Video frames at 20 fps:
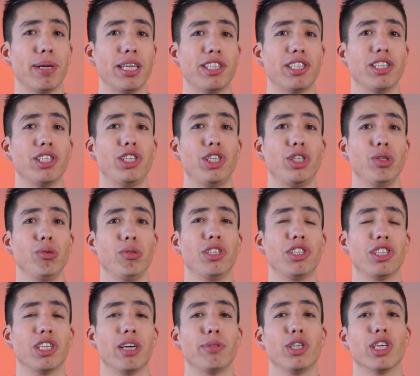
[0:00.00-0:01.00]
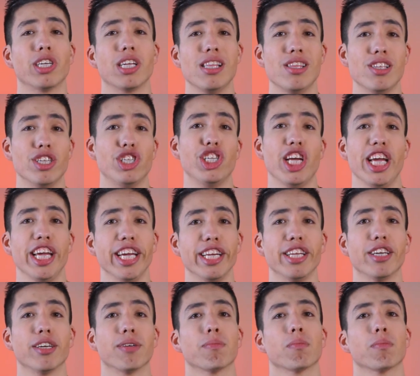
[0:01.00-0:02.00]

best to shoot your subject in the shade.